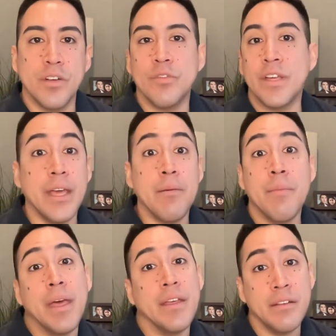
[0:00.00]
gay
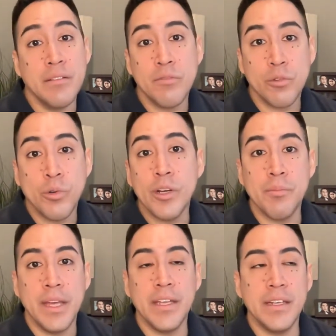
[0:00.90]
men, queer
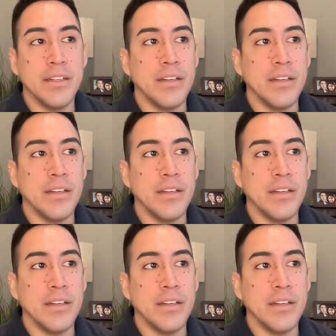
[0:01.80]
men,